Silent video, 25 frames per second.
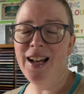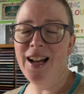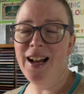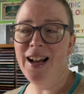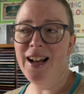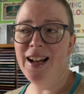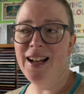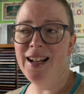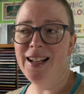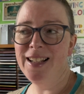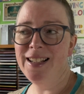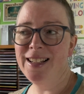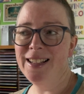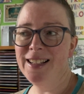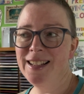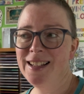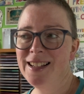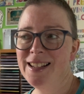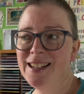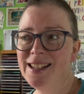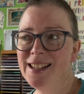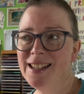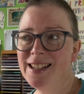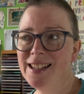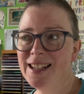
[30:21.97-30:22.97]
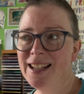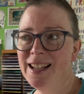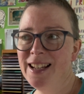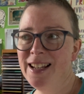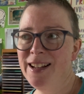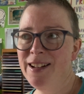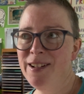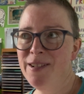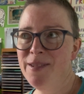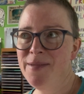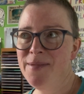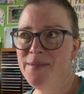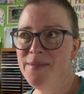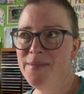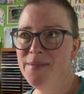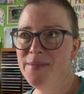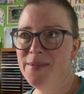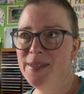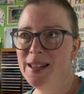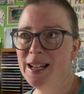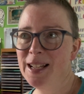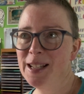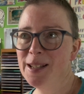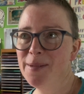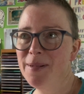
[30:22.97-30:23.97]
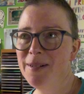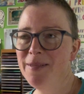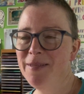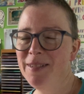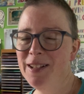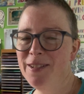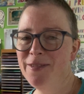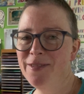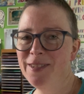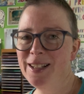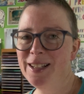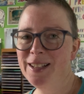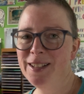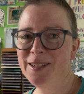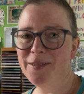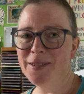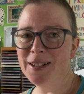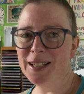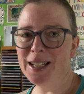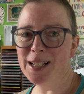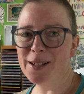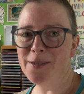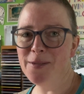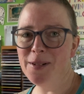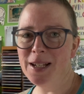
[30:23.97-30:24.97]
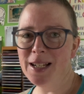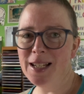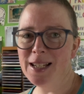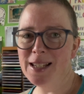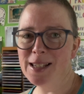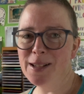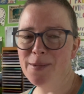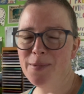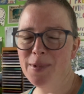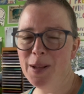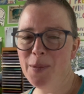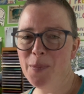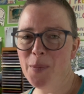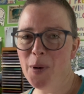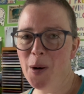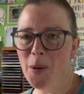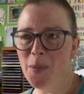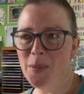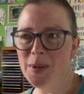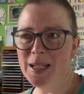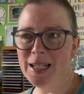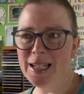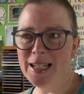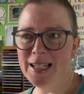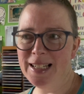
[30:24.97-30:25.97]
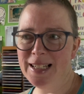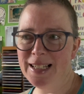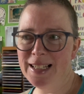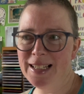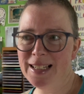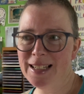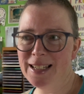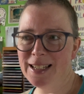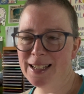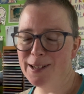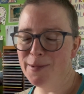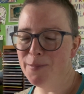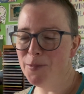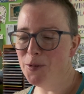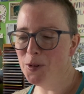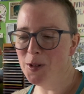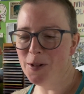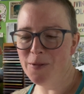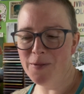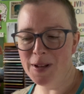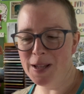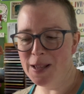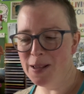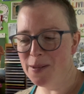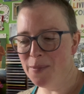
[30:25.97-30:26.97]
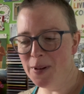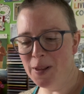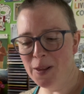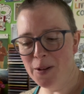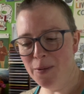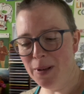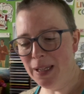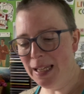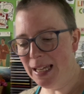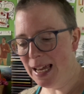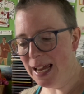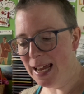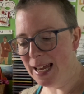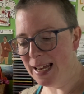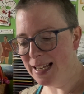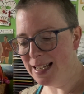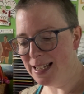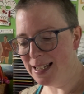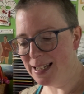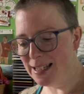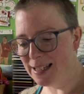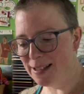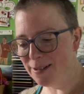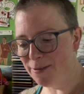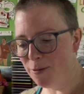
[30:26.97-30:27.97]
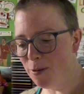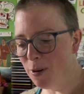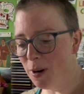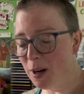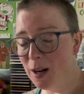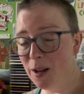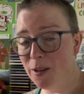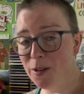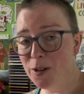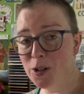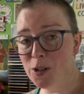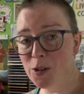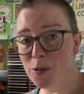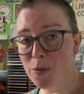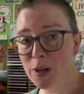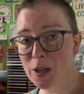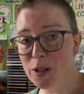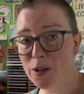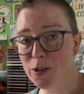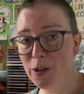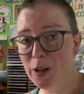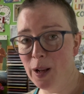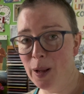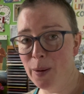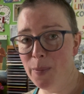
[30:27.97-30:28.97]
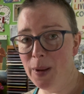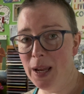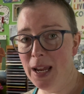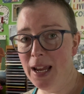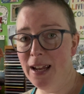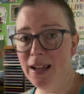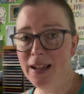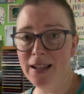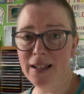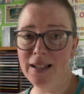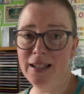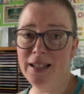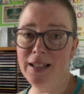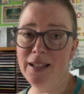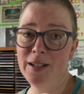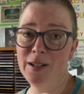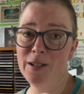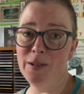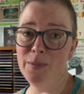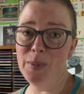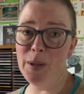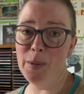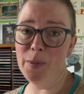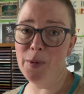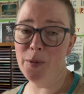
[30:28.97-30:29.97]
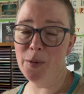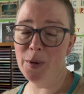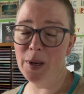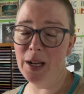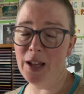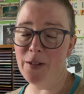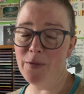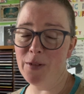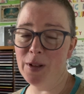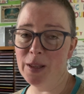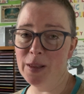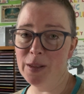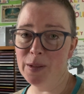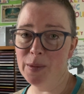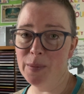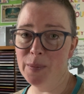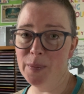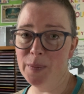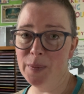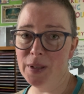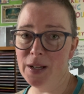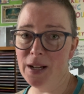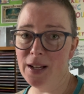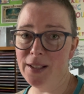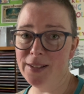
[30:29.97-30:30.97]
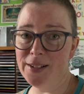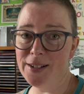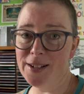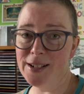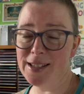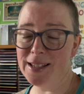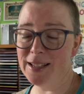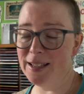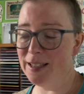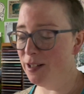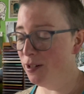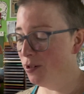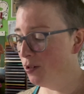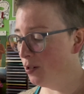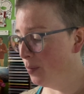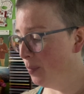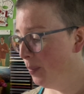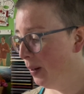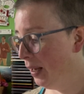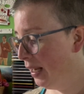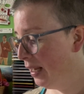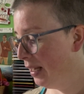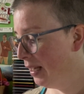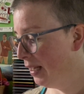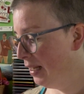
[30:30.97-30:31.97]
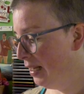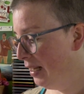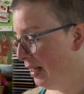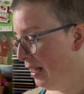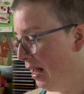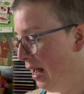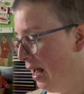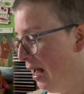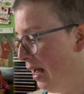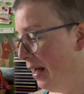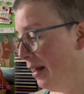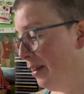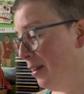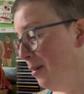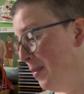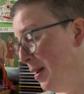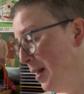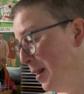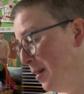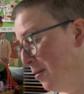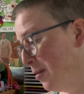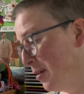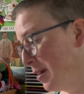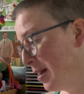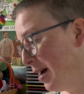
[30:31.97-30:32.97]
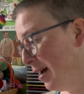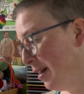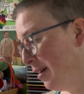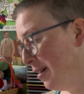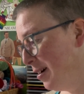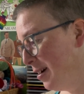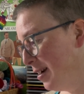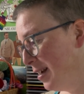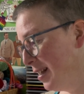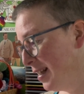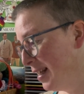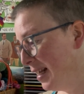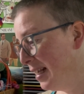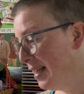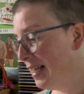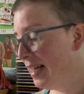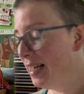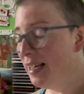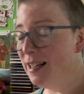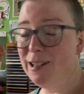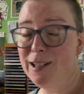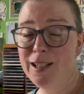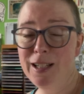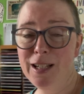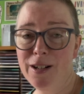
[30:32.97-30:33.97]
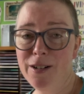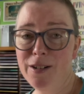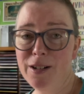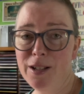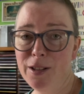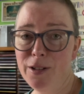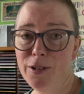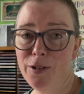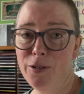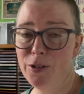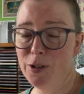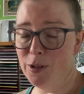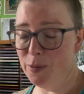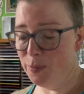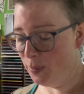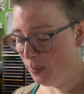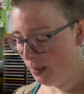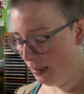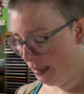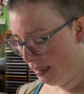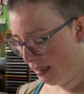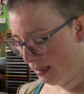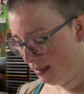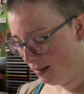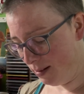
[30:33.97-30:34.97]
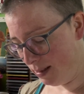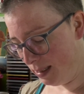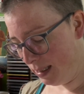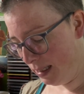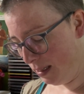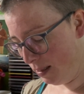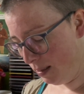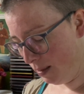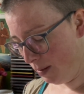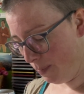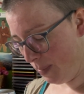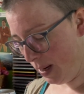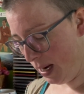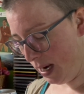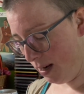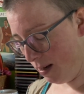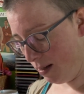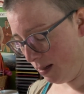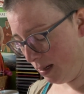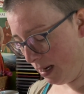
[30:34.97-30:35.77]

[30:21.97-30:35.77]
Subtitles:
And that's been really fun over the last few days. Somebody popped in just to motivate them at the weekend, what colour square should I make, and people were giving them colours that they should make, and they made those colours and then shared in the group the colours that they'd made.